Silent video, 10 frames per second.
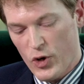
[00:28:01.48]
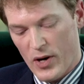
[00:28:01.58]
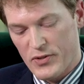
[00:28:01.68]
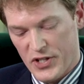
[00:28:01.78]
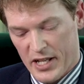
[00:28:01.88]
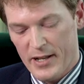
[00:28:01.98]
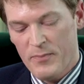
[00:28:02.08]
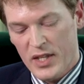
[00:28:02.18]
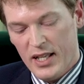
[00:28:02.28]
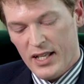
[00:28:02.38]
two quotes
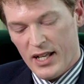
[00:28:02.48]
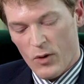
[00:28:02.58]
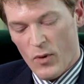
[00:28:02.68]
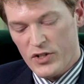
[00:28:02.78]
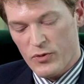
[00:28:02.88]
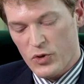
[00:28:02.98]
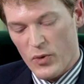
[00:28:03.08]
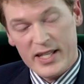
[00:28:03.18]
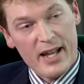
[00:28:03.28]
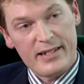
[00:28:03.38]
here. Uh, one's from
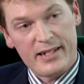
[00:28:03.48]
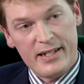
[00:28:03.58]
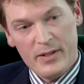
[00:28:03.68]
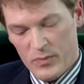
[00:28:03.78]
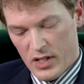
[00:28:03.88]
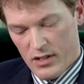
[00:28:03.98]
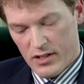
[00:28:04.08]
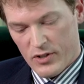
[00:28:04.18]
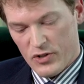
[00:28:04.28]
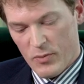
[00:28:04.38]
2018.
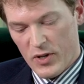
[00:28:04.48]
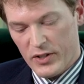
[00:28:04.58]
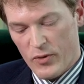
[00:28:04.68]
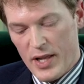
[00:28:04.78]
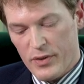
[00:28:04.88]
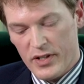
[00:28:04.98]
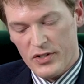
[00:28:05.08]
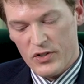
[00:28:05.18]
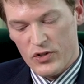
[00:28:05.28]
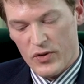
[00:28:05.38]
Uh, you said one of the great
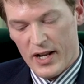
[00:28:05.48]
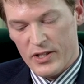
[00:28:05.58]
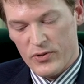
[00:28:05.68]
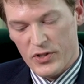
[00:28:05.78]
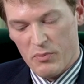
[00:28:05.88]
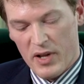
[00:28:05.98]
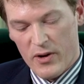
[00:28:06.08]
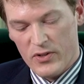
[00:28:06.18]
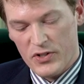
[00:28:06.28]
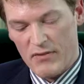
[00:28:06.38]
things in Australia is that
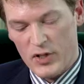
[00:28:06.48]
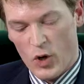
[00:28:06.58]
parents have